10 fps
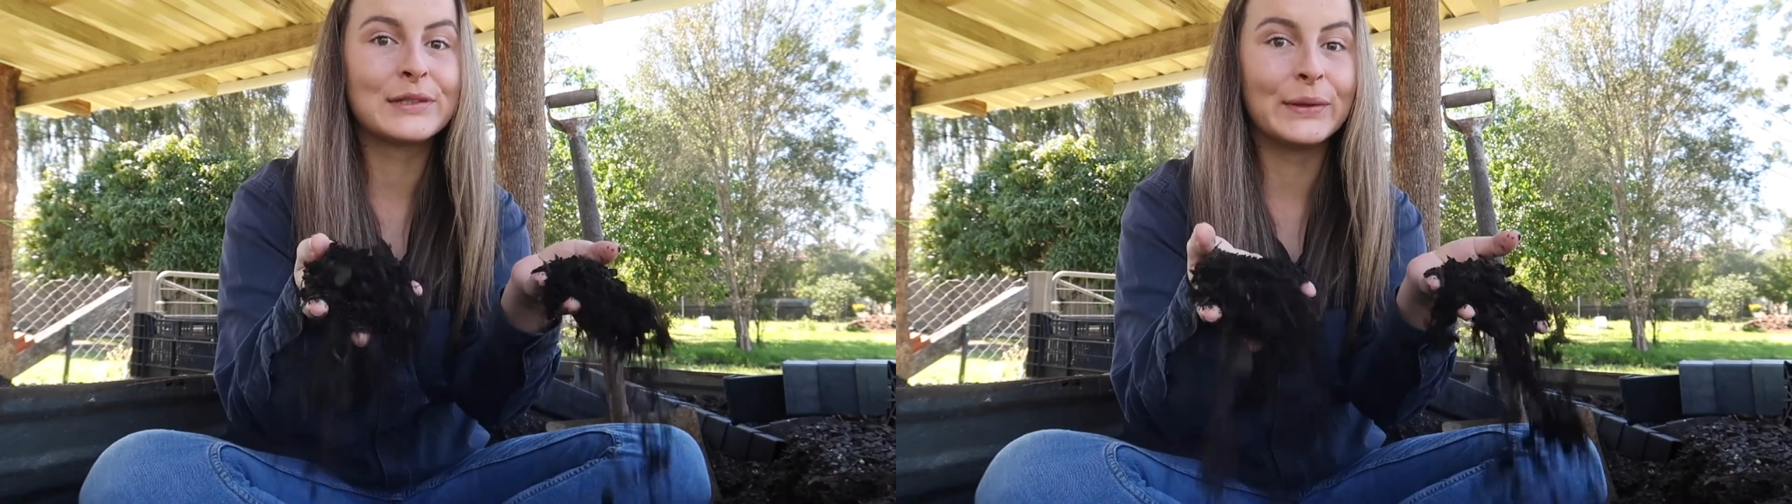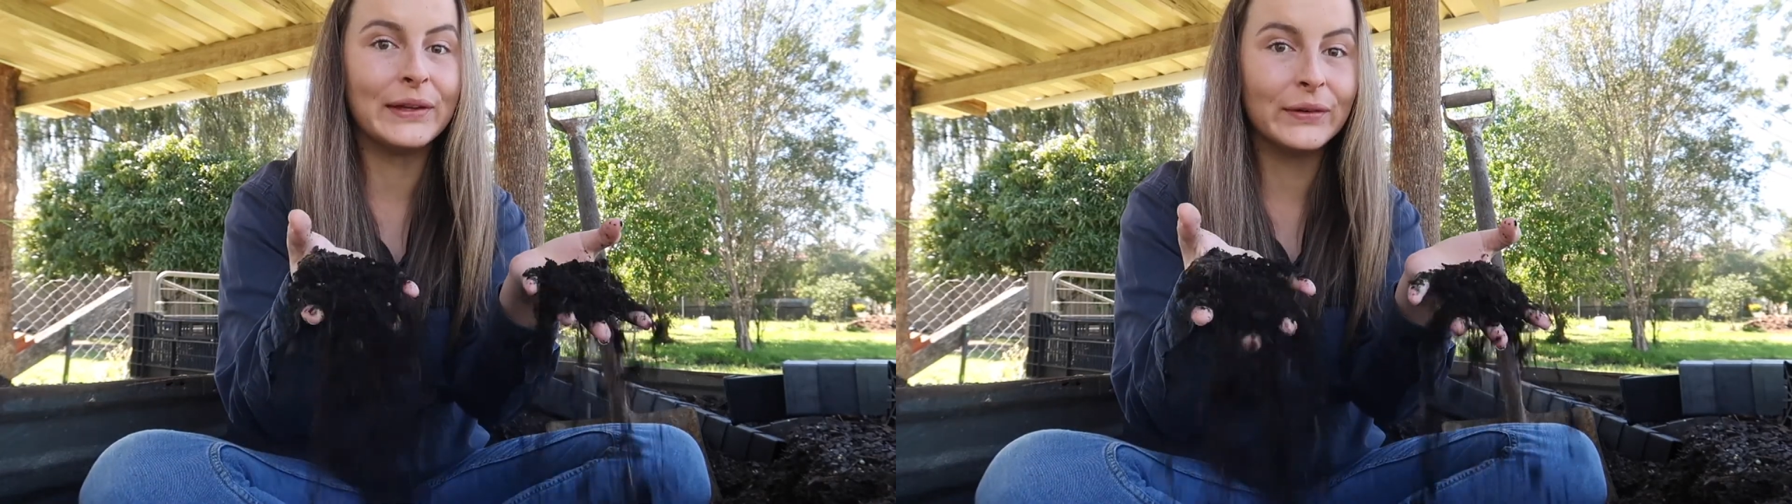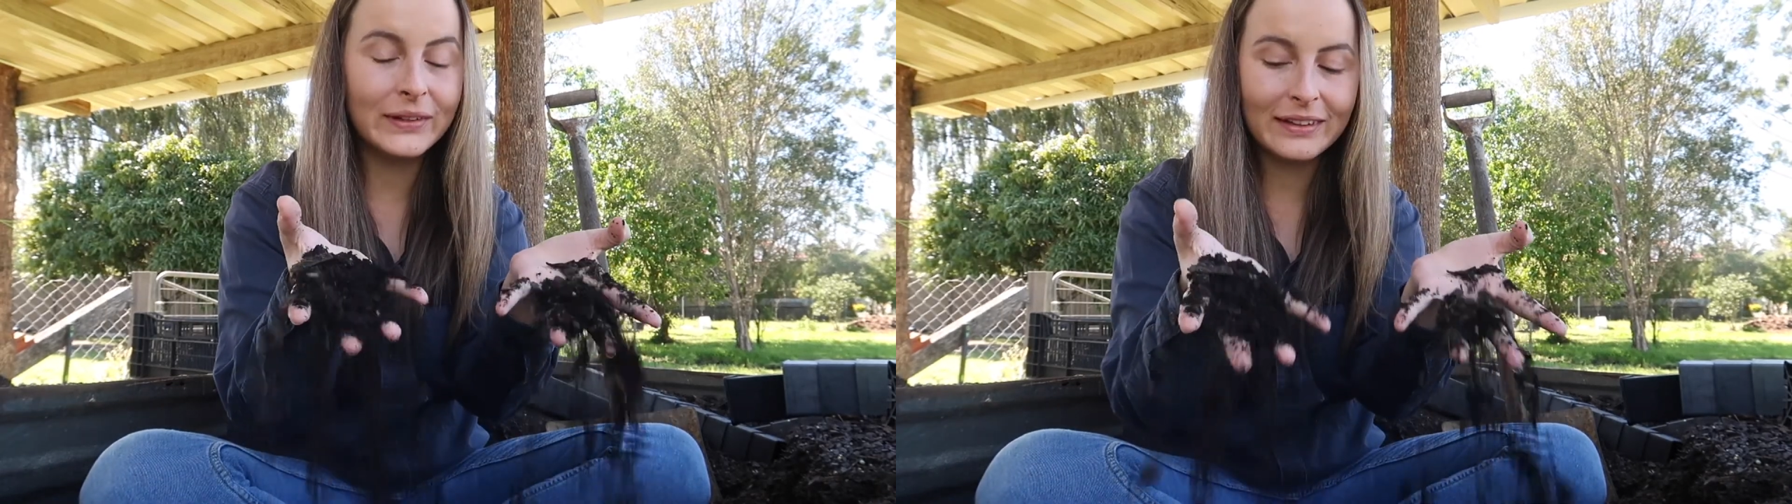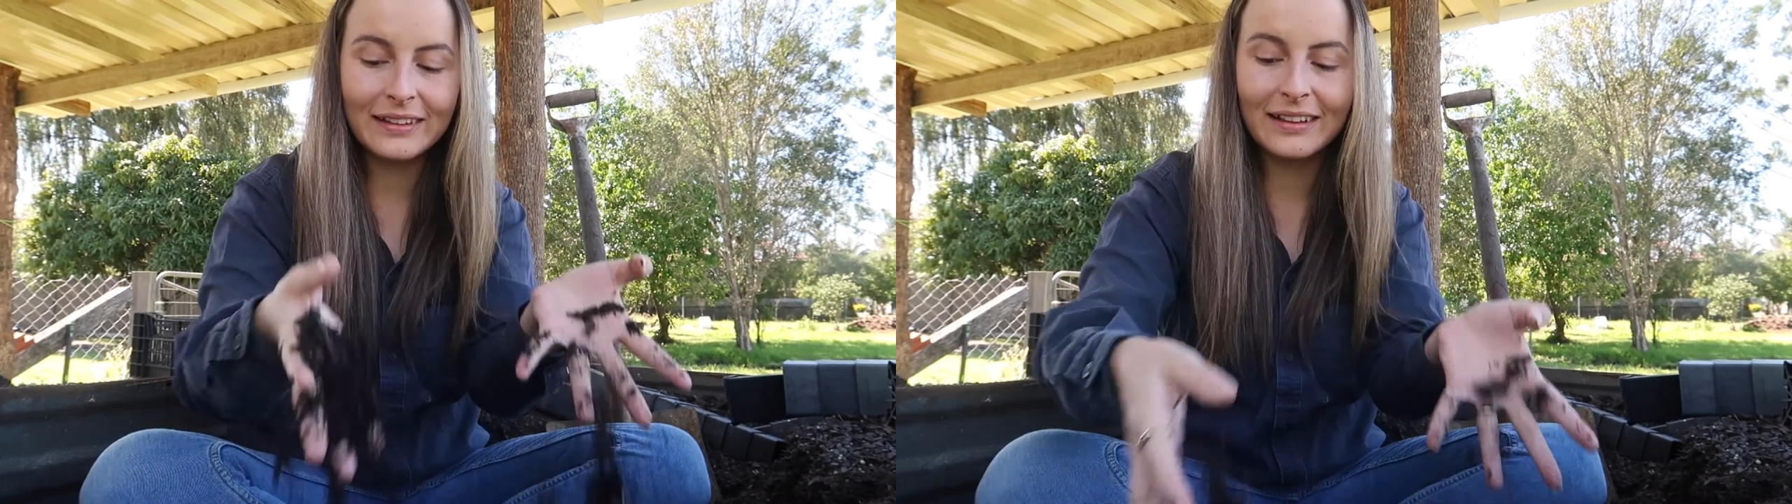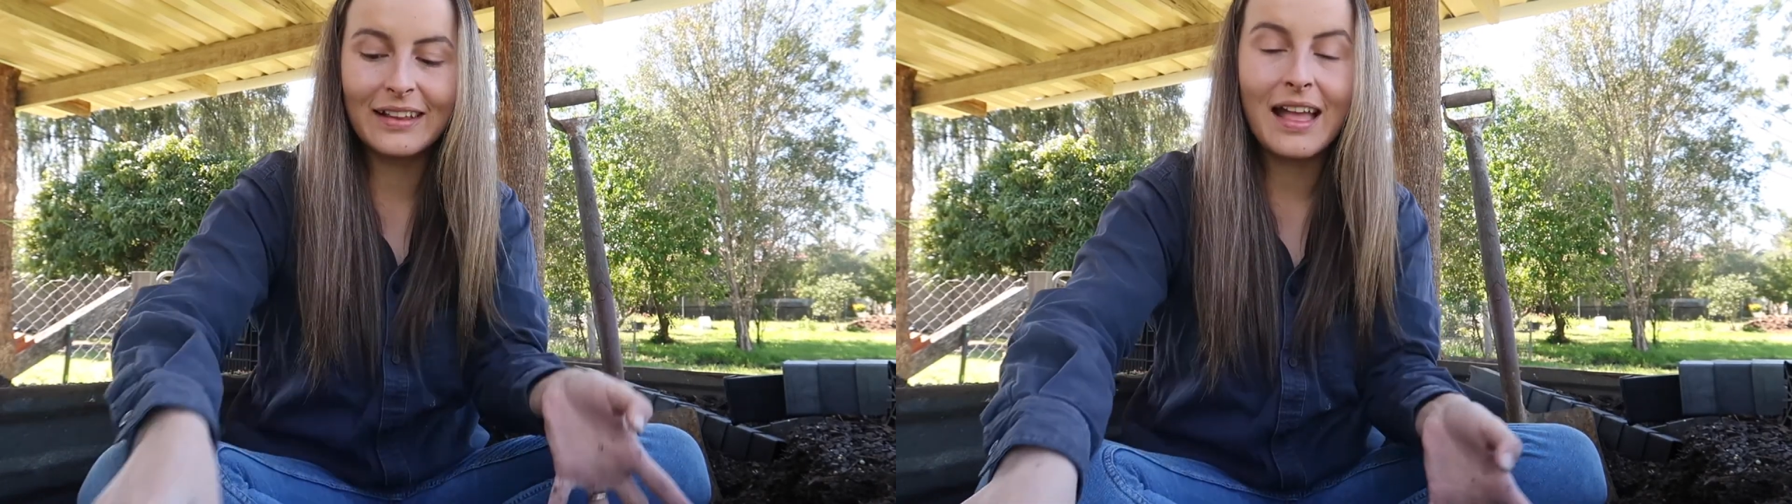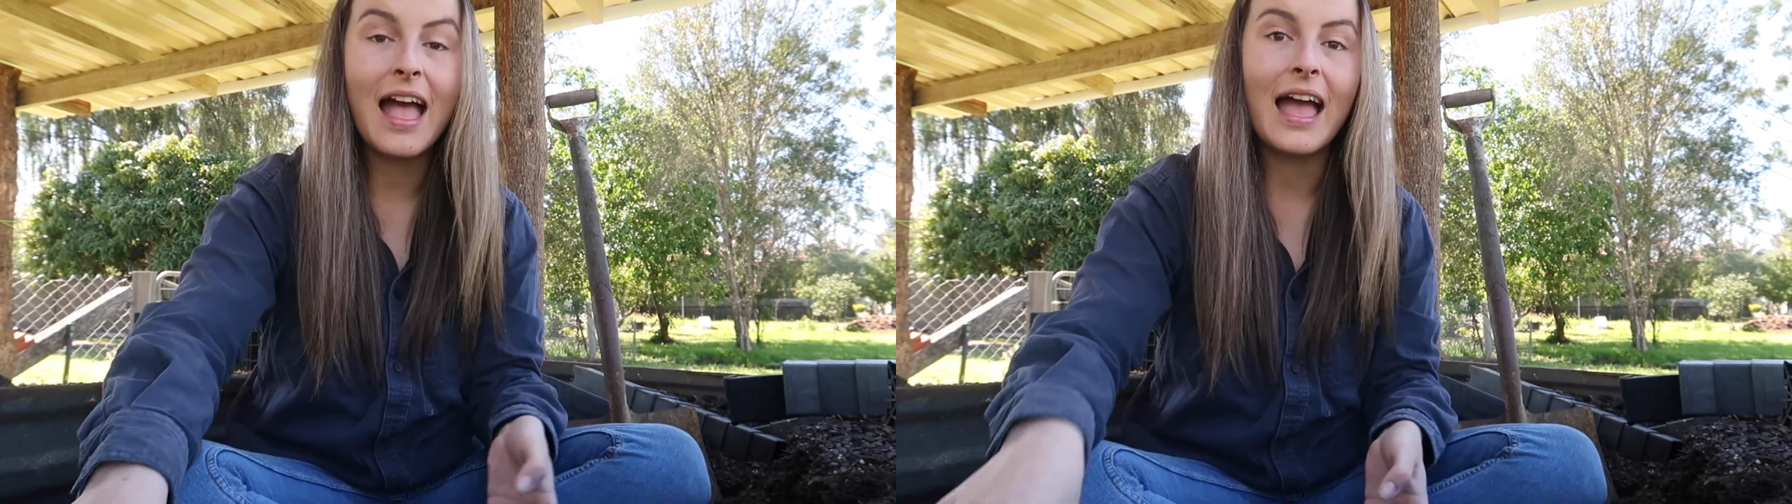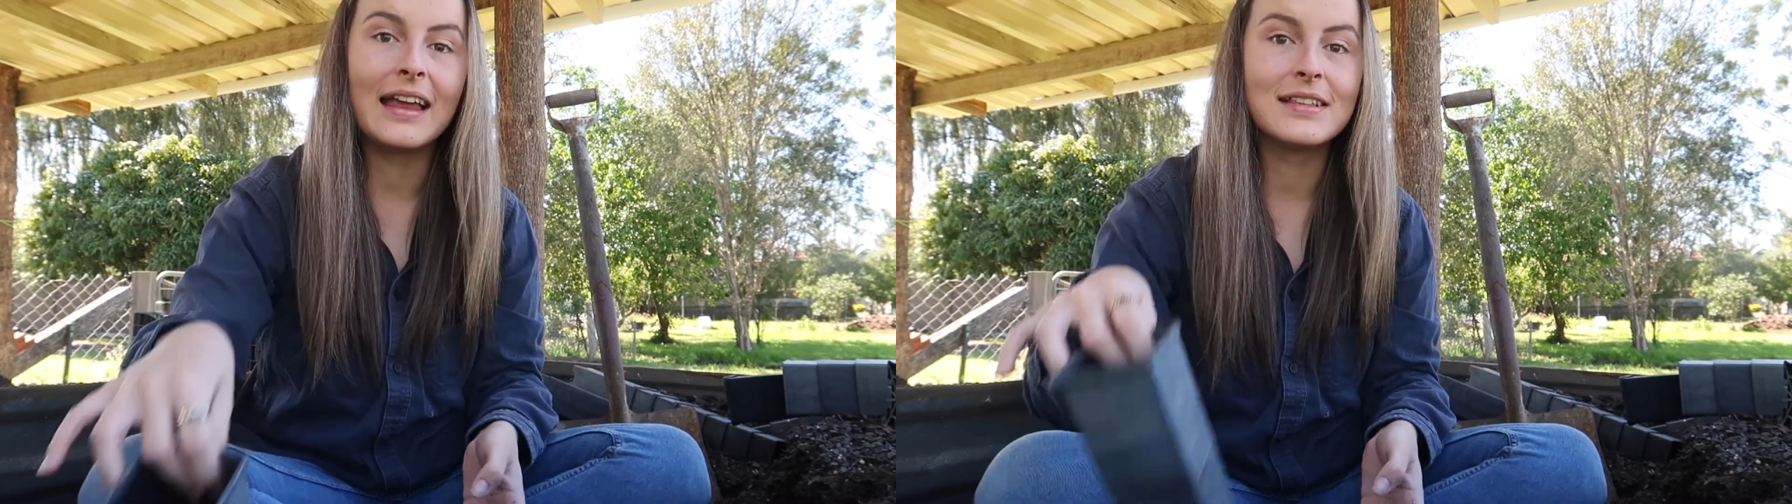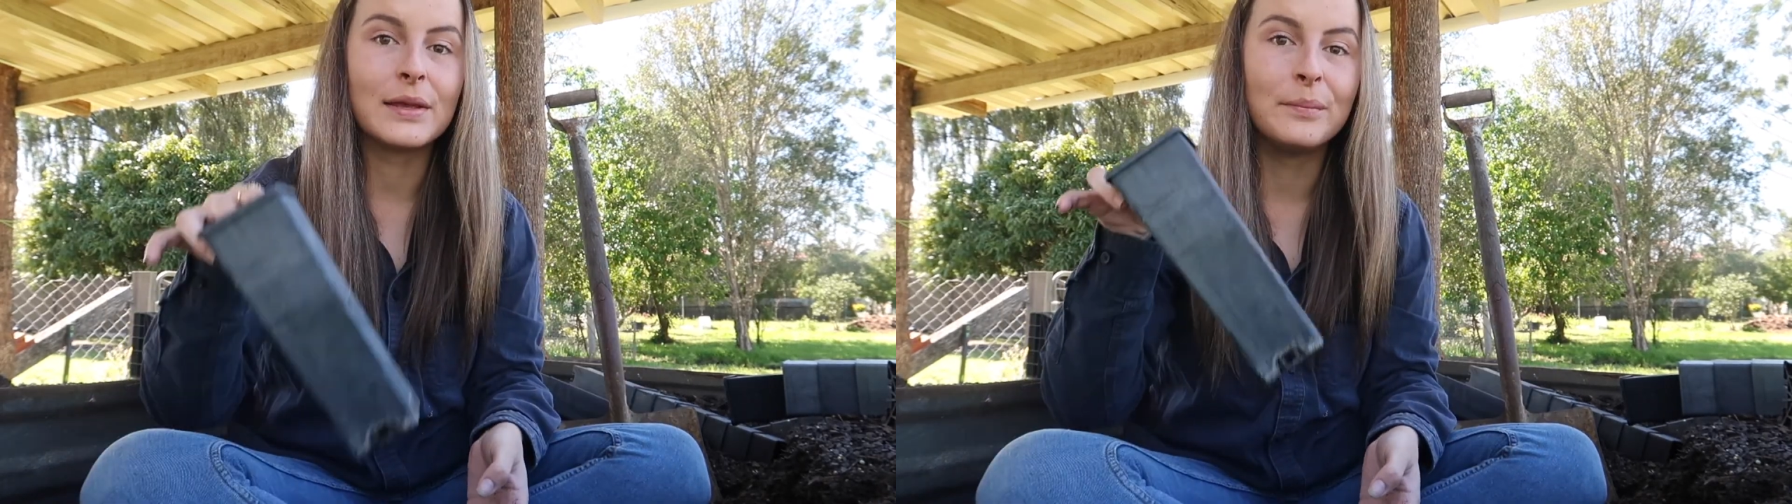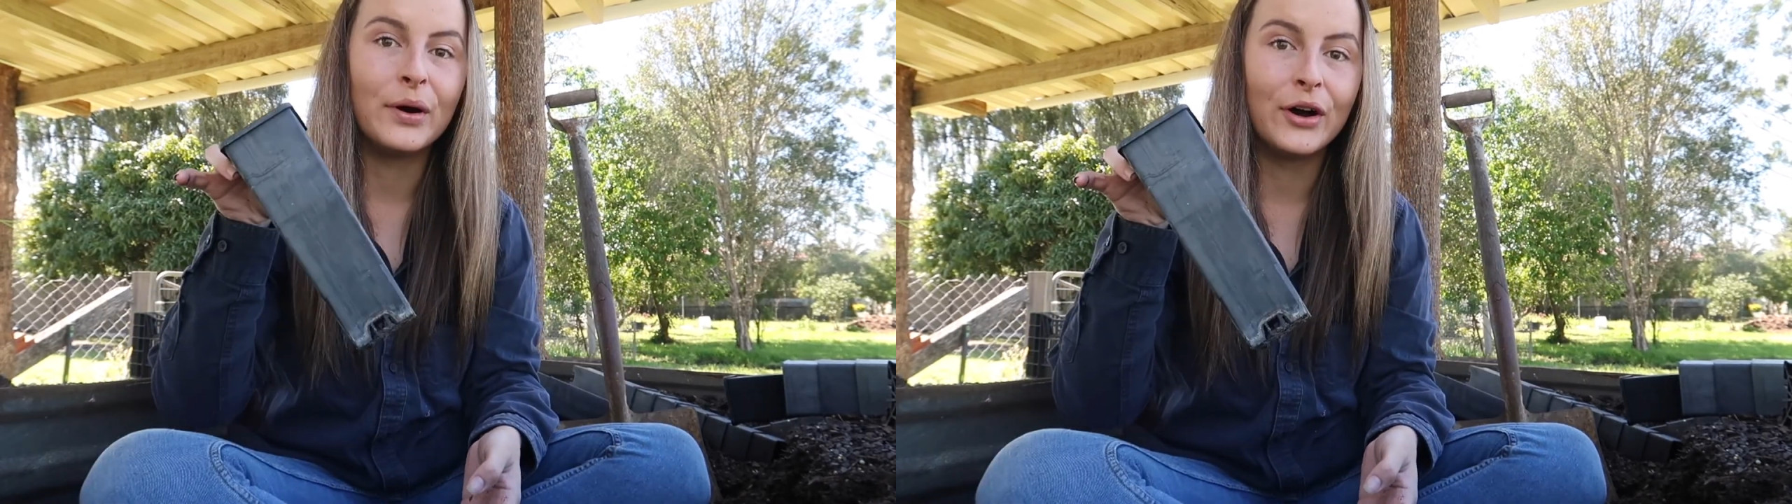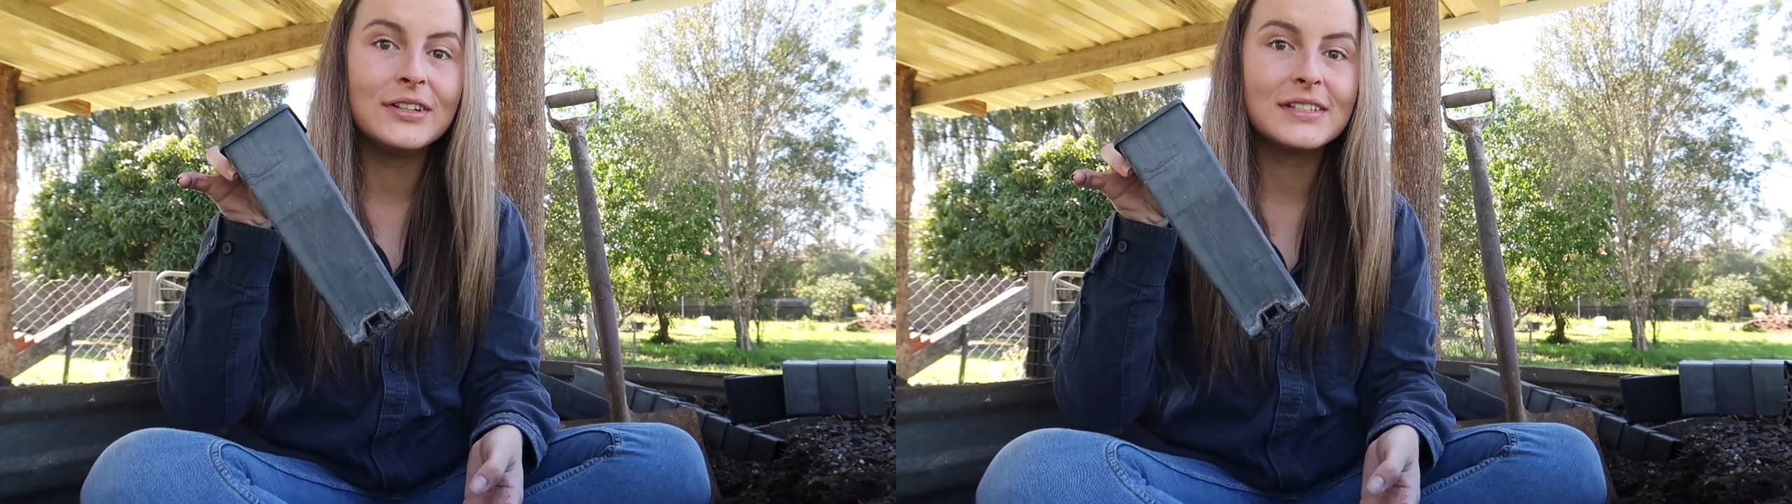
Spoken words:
soil and some pots.